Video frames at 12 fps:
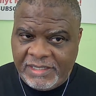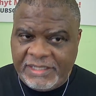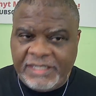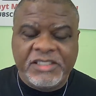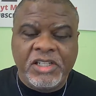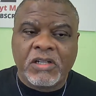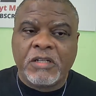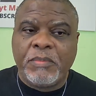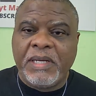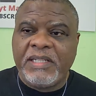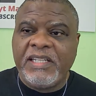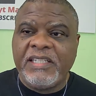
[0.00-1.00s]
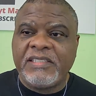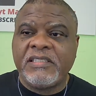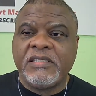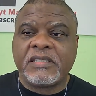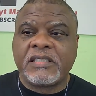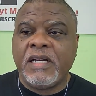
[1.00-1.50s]
They talk about he
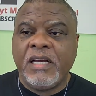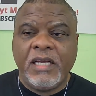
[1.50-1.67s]
took